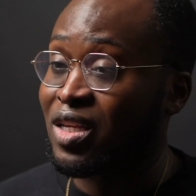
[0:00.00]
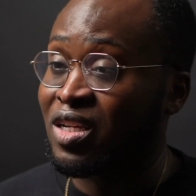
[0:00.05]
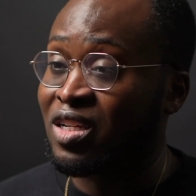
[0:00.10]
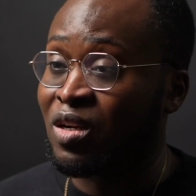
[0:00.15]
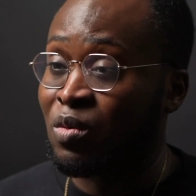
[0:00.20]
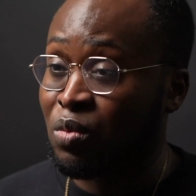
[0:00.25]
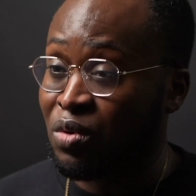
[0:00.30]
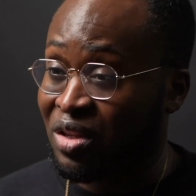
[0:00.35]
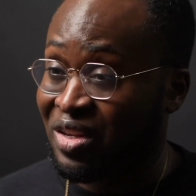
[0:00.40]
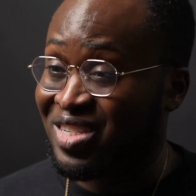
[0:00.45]
end
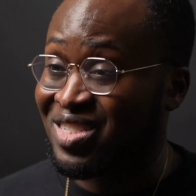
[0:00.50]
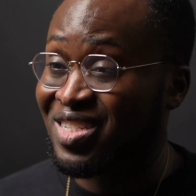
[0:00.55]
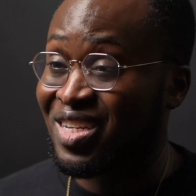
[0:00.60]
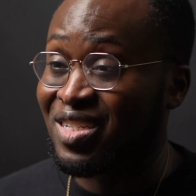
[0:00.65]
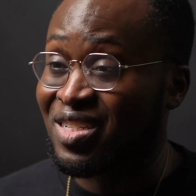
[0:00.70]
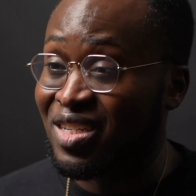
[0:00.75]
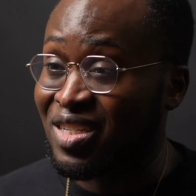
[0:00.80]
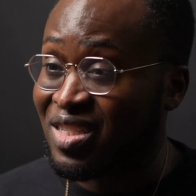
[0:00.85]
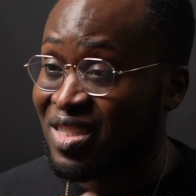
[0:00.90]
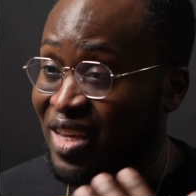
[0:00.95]
up with a
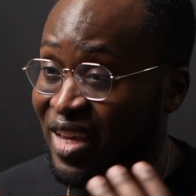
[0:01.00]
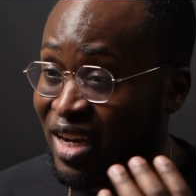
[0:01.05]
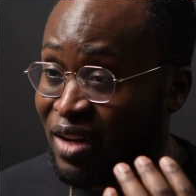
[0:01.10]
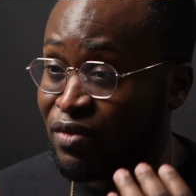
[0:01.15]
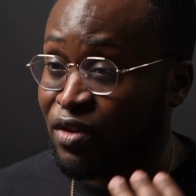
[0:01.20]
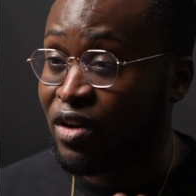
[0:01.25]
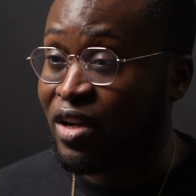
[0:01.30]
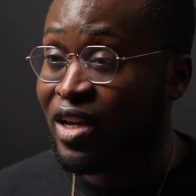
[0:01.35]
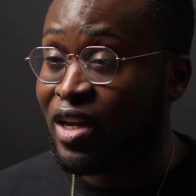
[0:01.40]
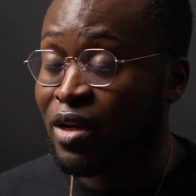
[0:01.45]
CT scan of
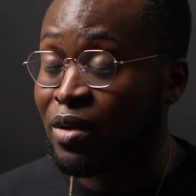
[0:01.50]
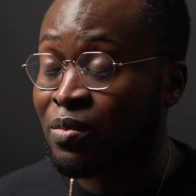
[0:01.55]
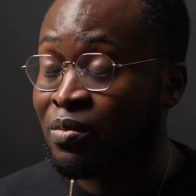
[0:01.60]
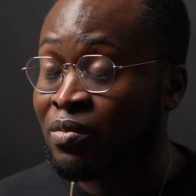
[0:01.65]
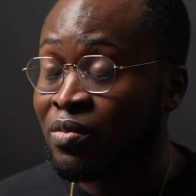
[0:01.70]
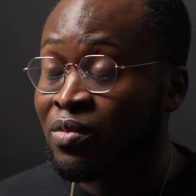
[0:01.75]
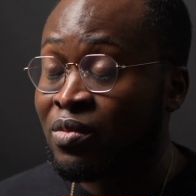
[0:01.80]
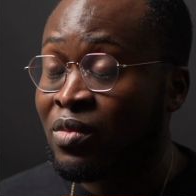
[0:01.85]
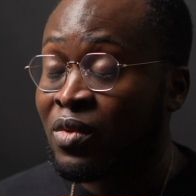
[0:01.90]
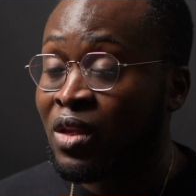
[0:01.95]
your head,
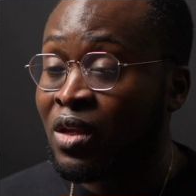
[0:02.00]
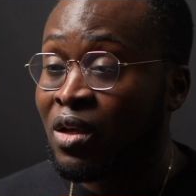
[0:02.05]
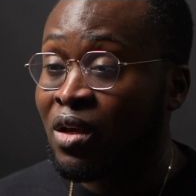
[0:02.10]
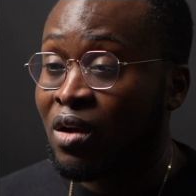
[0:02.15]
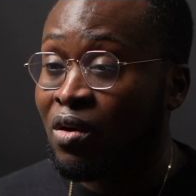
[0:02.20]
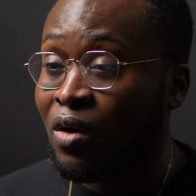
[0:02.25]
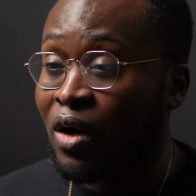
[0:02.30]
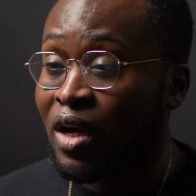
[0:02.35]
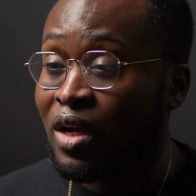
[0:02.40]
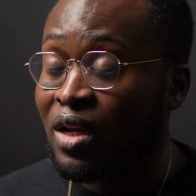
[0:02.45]

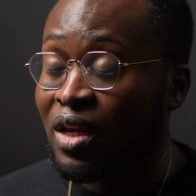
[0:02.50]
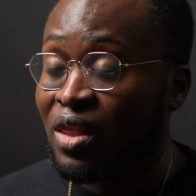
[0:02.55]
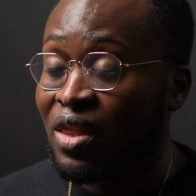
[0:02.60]
all right?